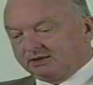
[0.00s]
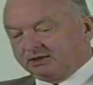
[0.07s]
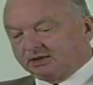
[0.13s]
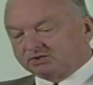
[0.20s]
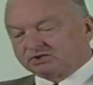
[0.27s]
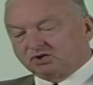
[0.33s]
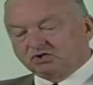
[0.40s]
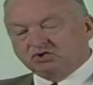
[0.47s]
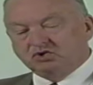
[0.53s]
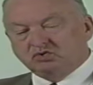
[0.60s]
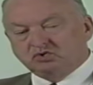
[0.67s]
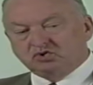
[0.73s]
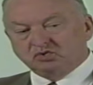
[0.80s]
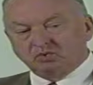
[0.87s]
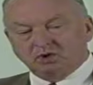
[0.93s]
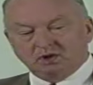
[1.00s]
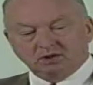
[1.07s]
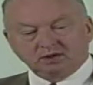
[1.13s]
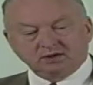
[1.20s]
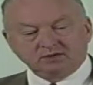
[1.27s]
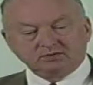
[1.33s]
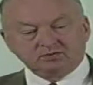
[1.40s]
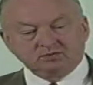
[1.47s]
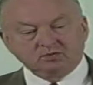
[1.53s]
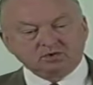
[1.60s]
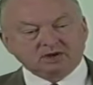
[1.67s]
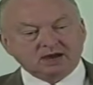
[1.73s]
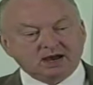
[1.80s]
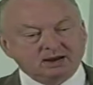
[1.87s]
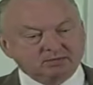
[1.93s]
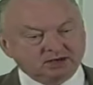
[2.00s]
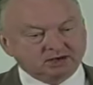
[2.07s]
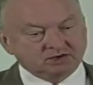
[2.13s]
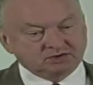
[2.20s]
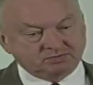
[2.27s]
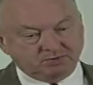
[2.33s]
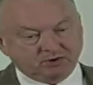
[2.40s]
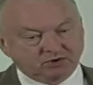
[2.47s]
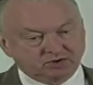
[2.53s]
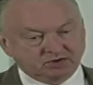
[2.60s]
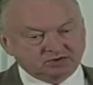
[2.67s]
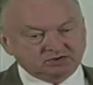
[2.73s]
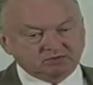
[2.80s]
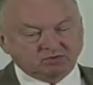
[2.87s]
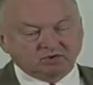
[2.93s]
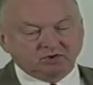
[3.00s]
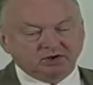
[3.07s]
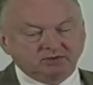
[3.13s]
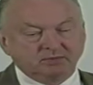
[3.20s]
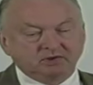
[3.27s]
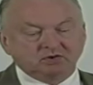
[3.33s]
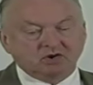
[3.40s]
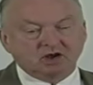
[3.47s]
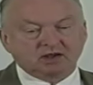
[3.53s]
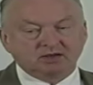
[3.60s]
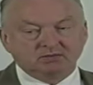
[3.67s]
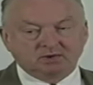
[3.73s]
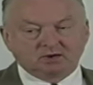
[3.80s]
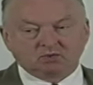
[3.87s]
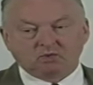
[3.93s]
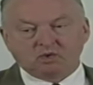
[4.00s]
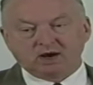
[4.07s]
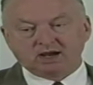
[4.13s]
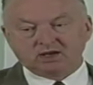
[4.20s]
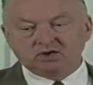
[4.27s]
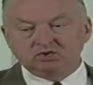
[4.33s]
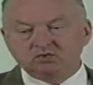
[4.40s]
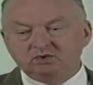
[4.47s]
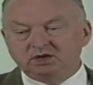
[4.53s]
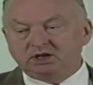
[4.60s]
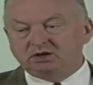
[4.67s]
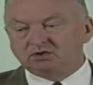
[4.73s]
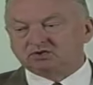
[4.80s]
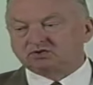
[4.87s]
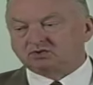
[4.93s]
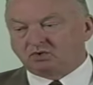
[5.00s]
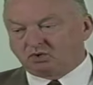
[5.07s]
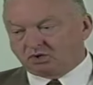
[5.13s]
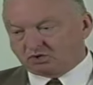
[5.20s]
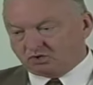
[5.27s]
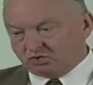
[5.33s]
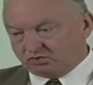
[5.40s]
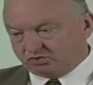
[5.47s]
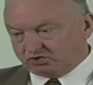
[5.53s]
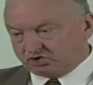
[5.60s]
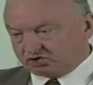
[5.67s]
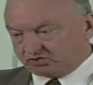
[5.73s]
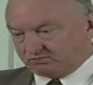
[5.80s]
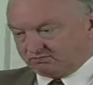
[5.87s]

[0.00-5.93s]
that's unusual to common experience. We're going to be talking about why you need a soul coach.